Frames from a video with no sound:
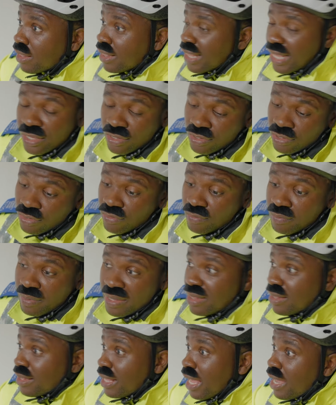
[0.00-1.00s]
Since you've
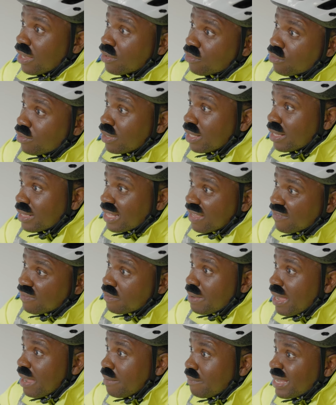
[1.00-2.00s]
been saying all this stuff
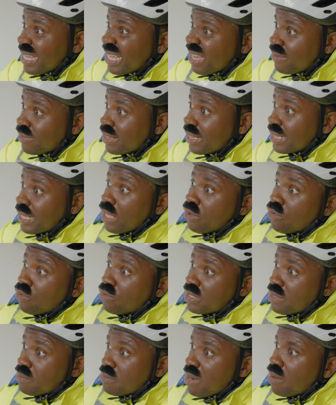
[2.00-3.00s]
about me having
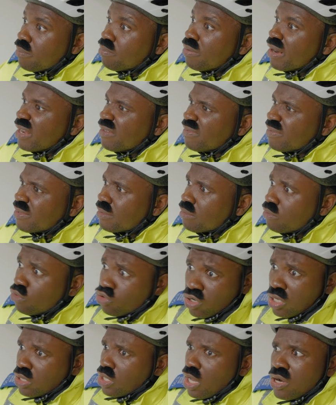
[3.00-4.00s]
Skittles in my briefs,
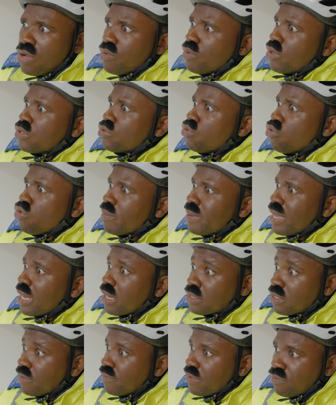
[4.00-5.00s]
which I don't know what you're talking about
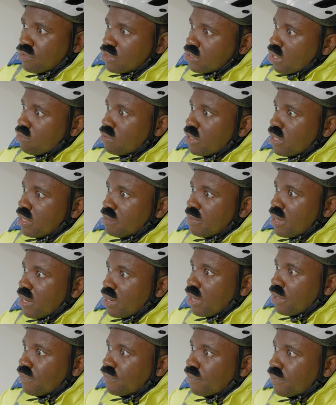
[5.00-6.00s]
because I've never stolen in my
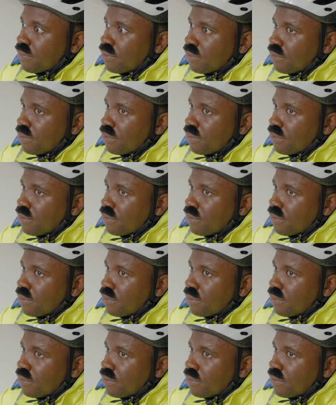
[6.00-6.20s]
life,